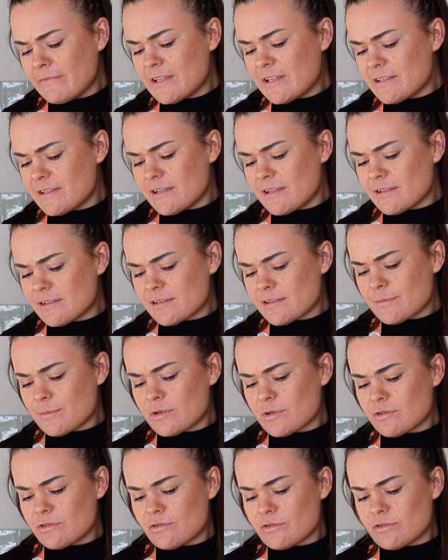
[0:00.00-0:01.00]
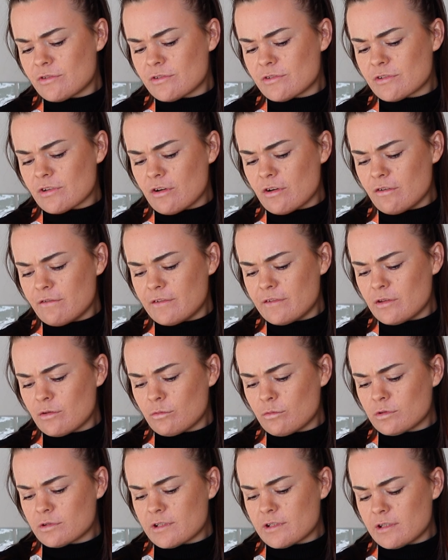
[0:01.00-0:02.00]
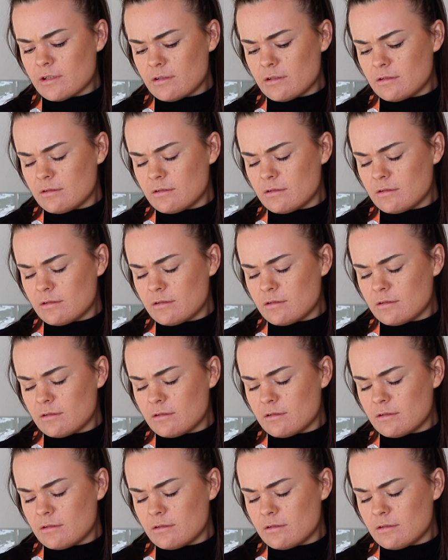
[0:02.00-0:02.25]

Is yeast supposed to dissolve in the water?